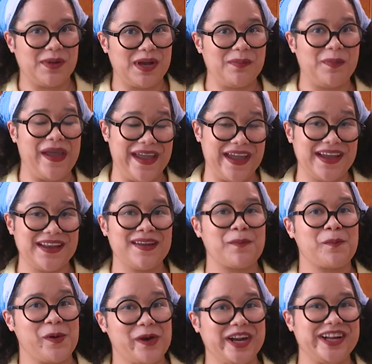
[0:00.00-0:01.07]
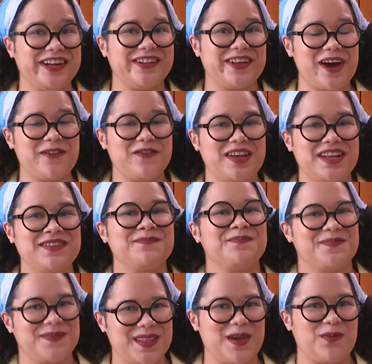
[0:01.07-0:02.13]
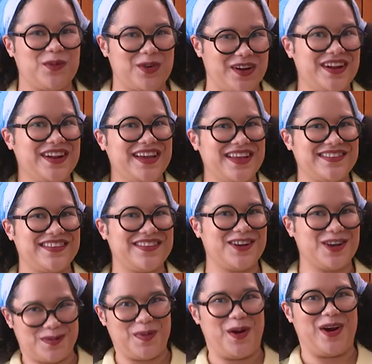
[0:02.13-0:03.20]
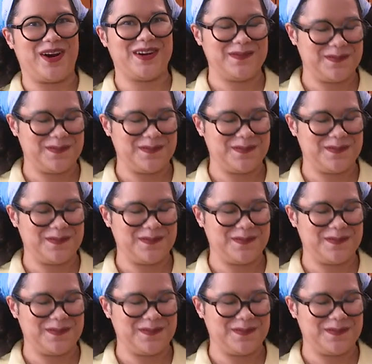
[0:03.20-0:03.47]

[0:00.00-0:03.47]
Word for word: my pan, put it in the oven, then we're gonna get to the good part.